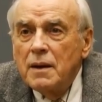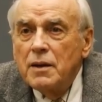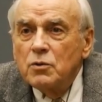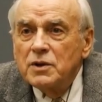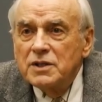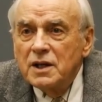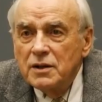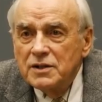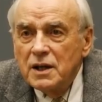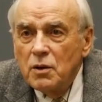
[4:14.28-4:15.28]
The
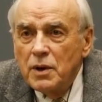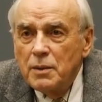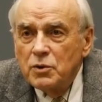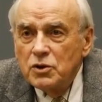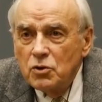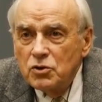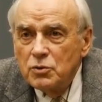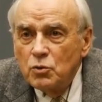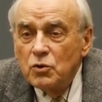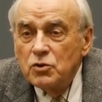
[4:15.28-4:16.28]
results are
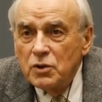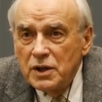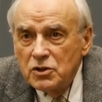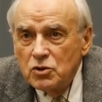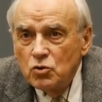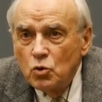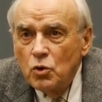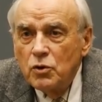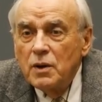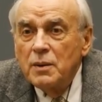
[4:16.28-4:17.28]
reproducible to
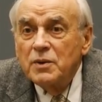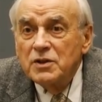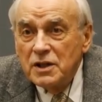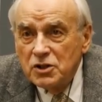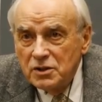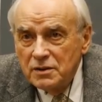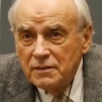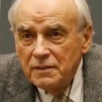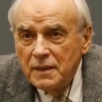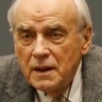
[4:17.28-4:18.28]
extraordinary precision.
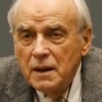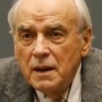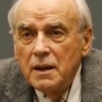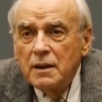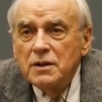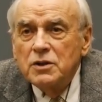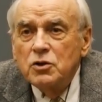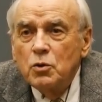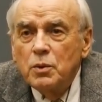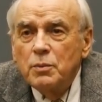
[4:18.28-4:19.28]
The
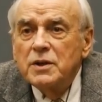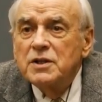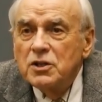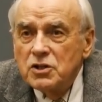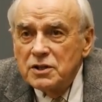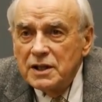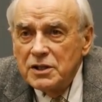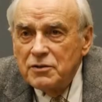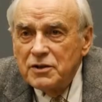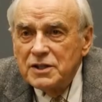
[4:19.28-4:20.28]
superposition
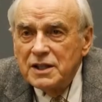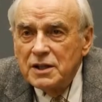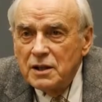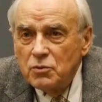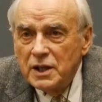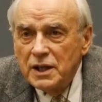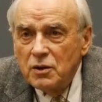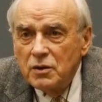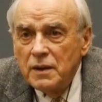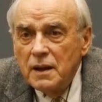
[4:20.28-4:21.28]
is physically
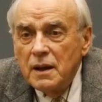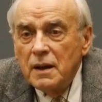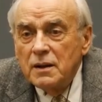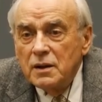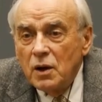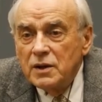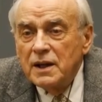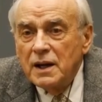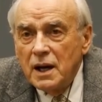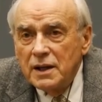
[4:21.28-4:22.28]
real, not
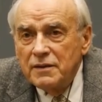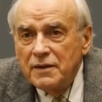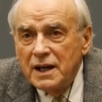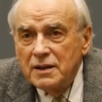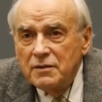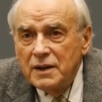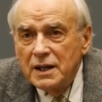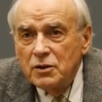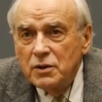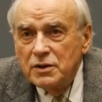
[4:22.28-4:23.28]
an artifact of
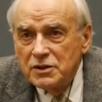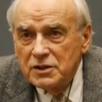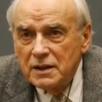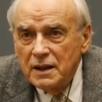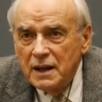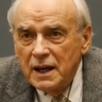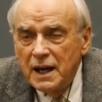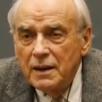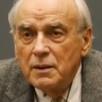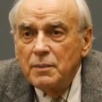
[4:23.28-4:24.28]
ignorance,
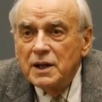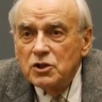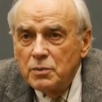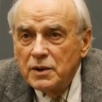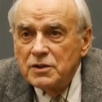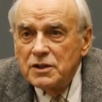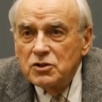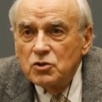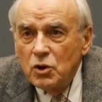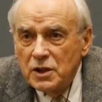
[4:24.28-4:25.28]
and the measurement
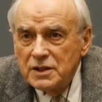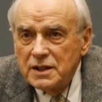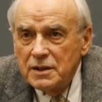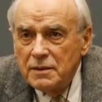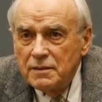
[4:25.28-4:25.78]
destroys it.